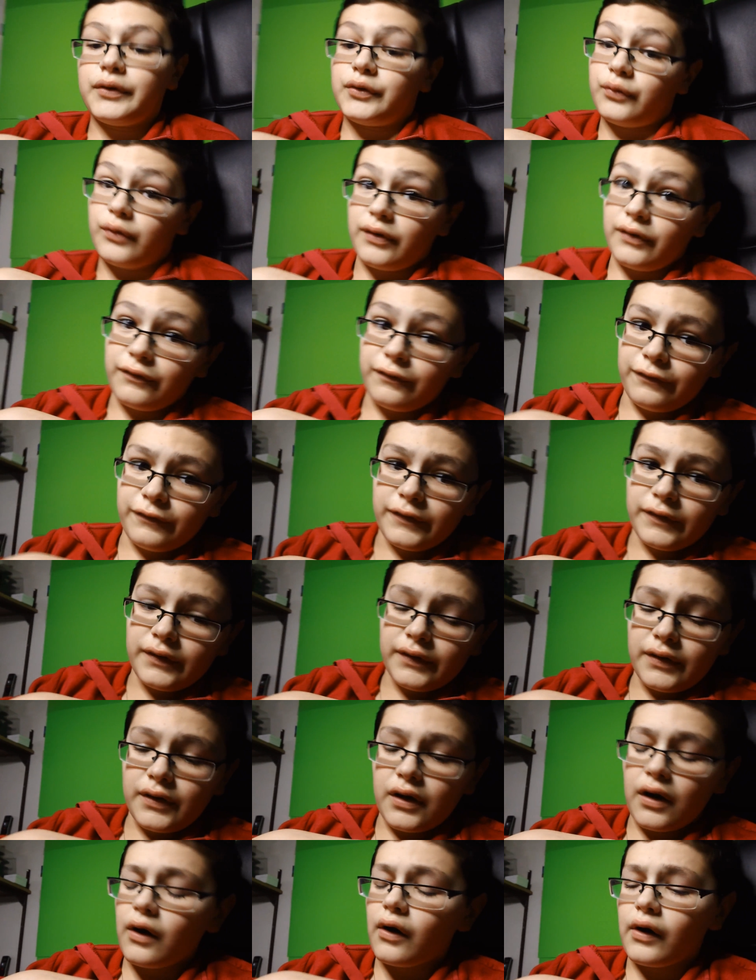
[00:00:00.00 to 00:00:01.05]
at 12.
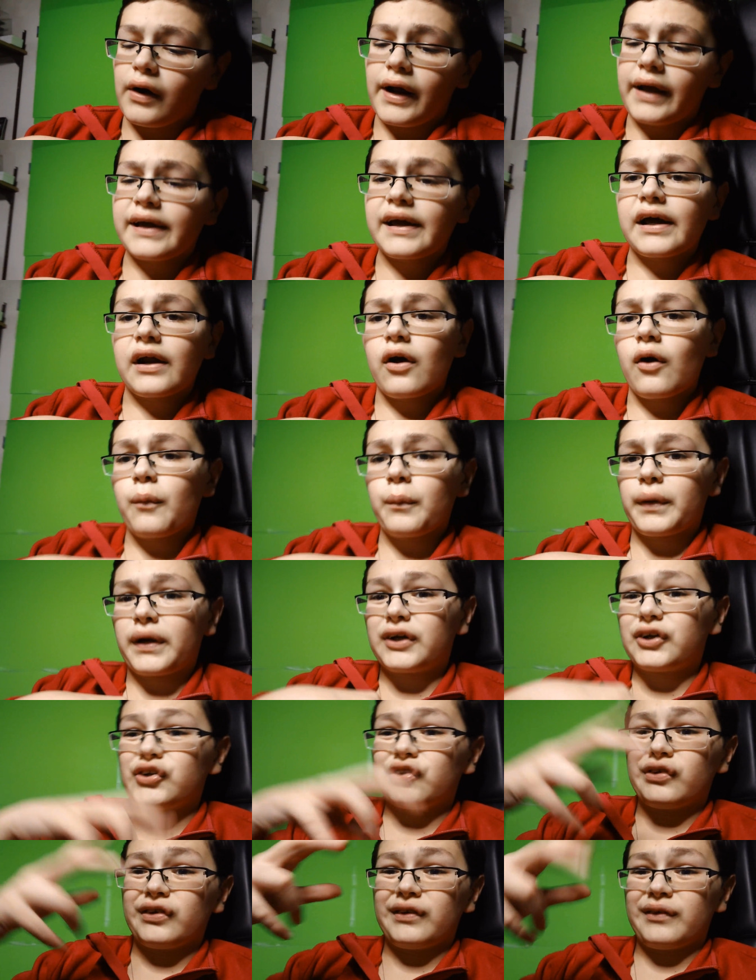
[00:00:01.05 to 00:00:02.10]
Or I get home
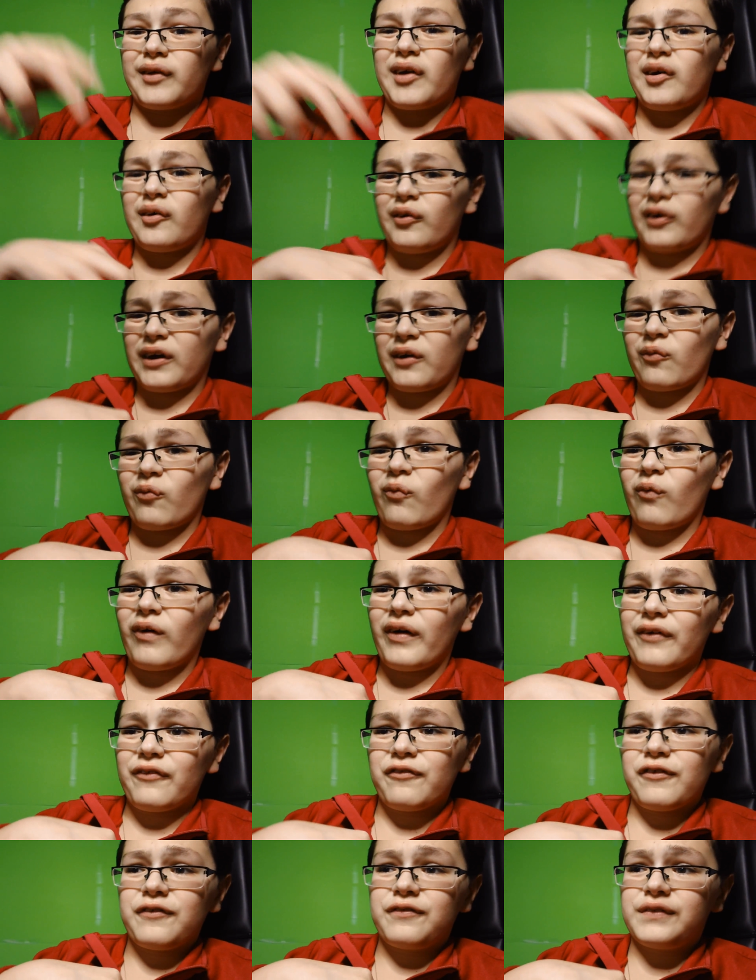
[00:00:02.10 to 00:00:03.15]
actually like
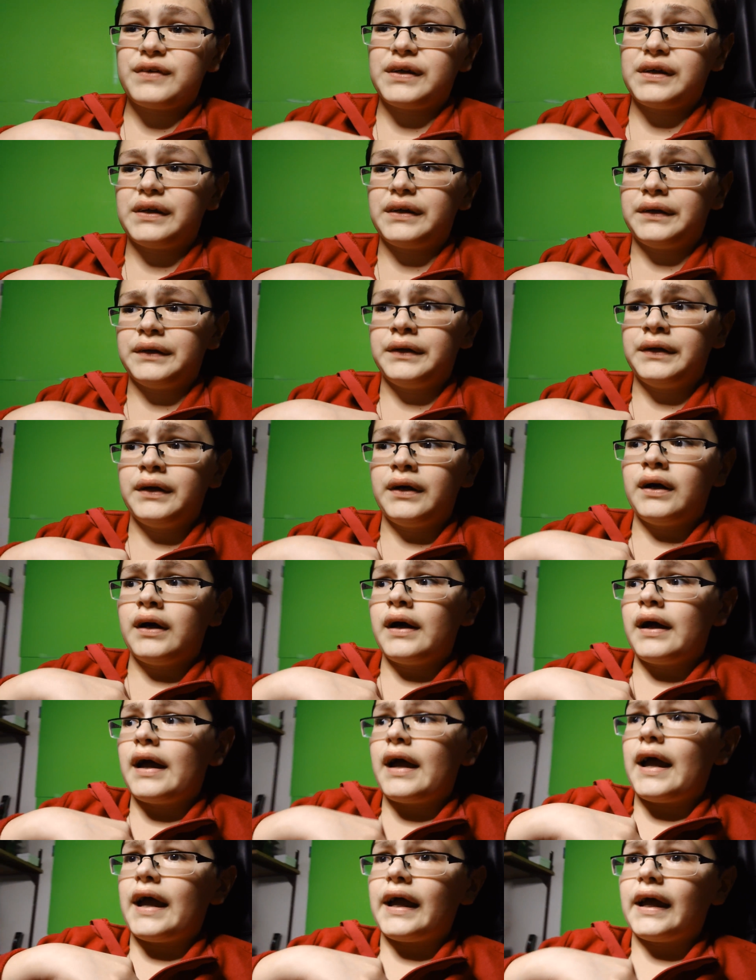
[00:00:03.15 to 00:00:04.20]
1.15.
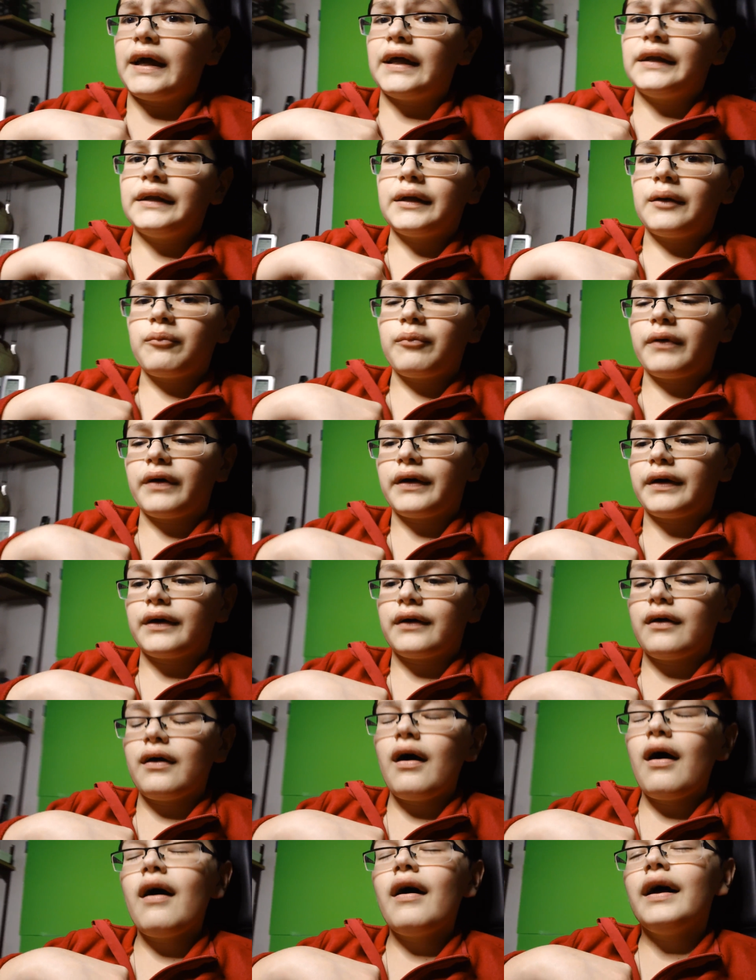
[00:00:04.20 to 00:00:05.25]
And I'm like,
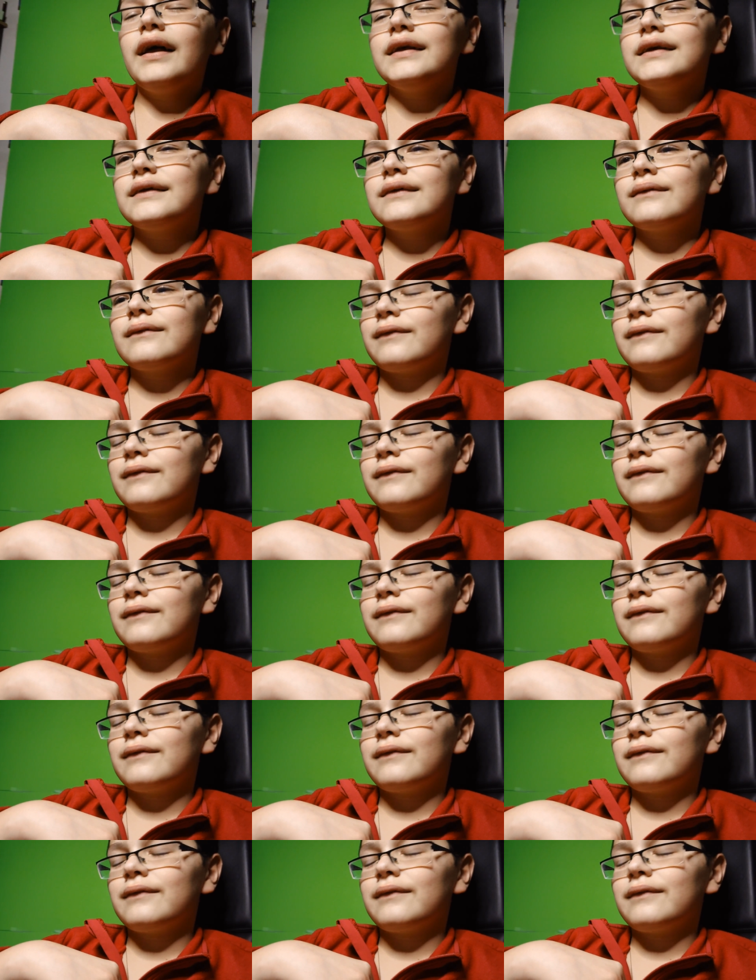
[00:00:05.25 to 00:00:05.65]
oh, that's